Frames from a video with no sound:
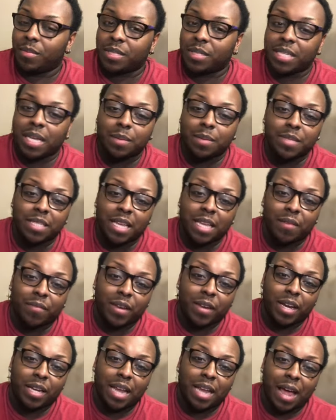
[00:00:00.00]
some stuff
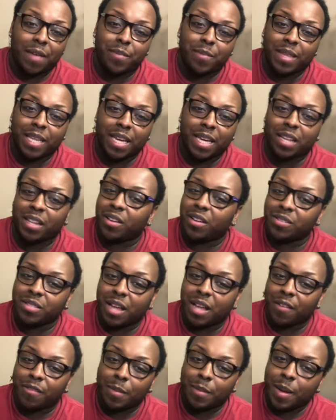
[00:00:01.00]
in your life, but then closed
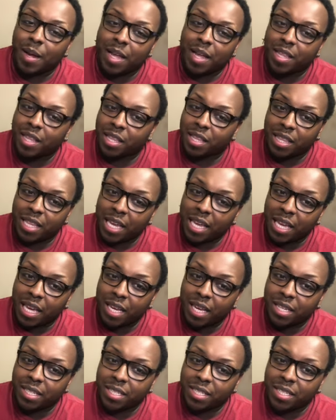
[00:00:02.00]
off about other
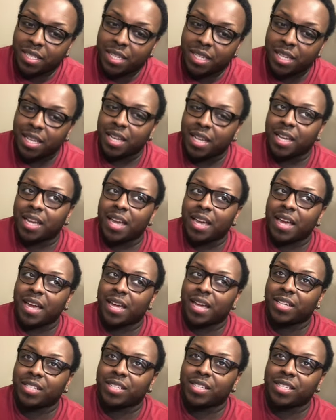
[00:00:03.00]
things.
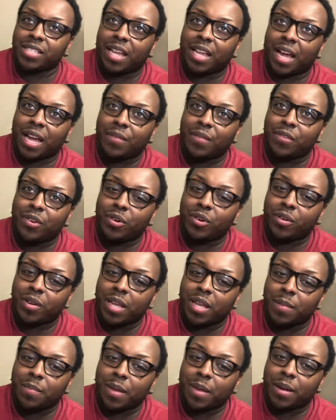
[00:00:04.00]
It's just like, if you're going to
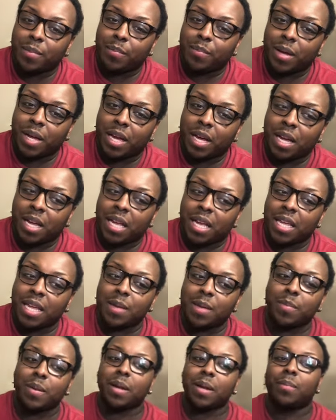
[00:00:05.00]
keep it
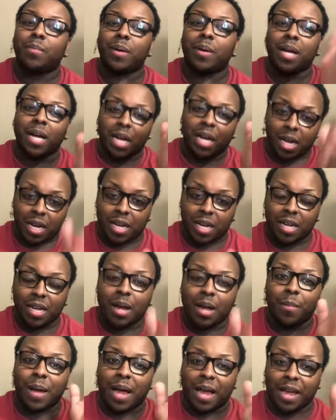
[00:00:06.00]
a buck
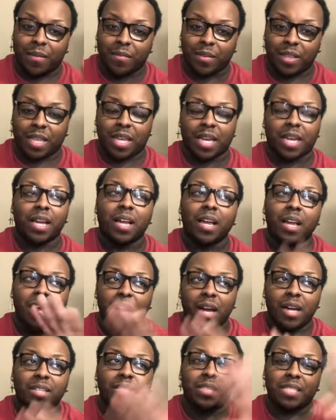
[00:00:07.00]
about everything.
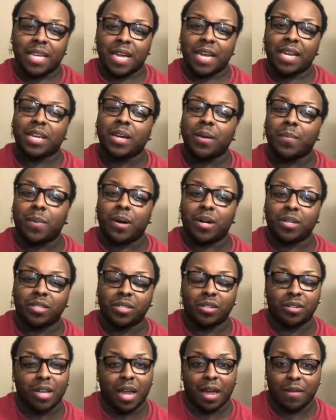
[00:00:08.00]
Understanding your
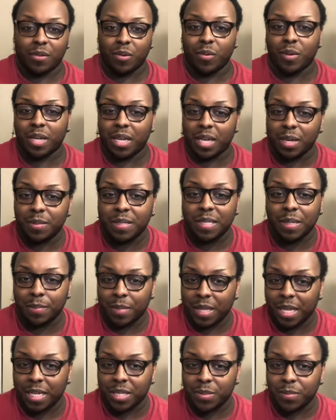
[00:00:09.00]
personal life, you want to keep some
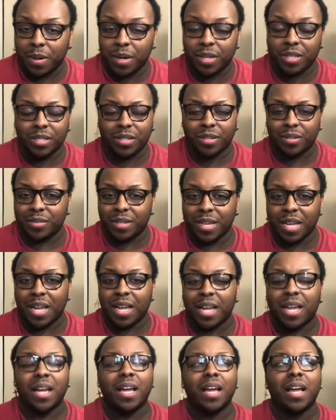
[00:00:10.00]
things personal,
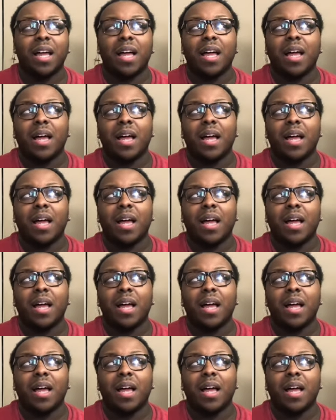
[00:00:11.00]
duh.